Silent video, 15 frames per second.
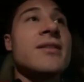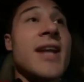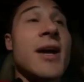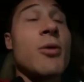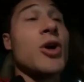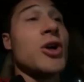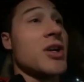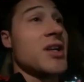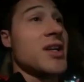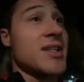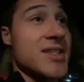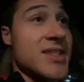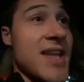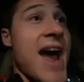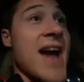They were a
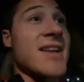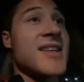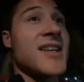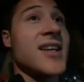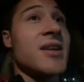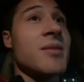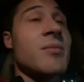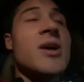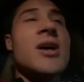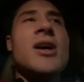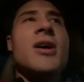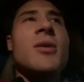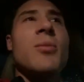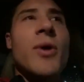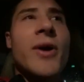stacked team.
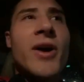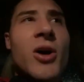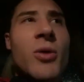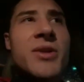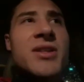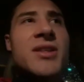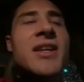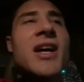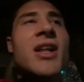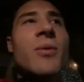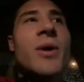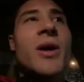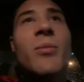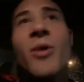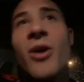Point guard went to
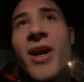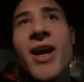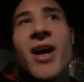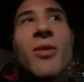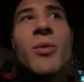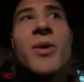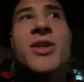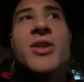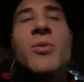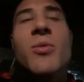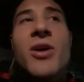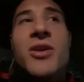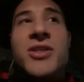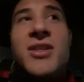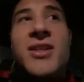Delaware. Markel went to
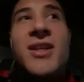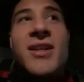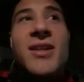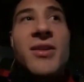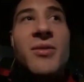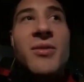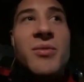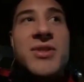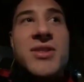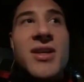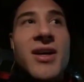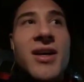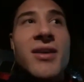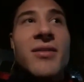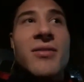Washington and was
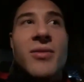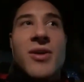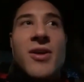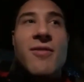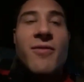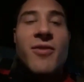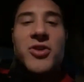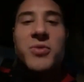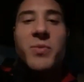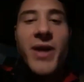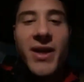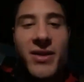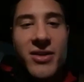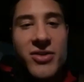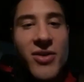the first pick
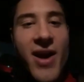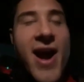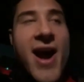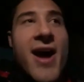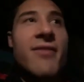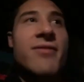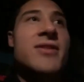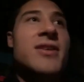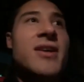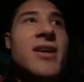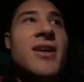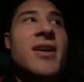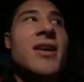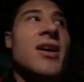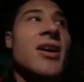in the draft.
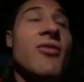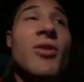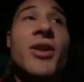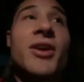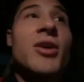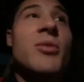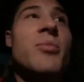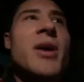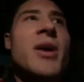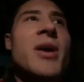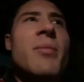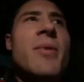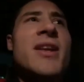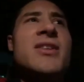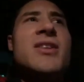Really good big
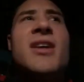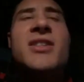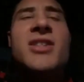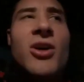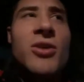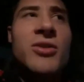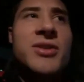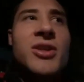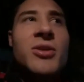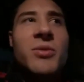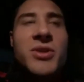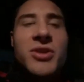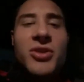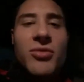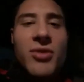man, Josh Carlton,
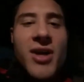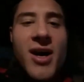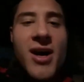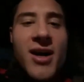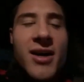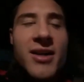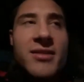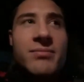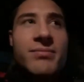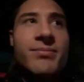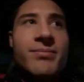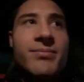who went to UConn.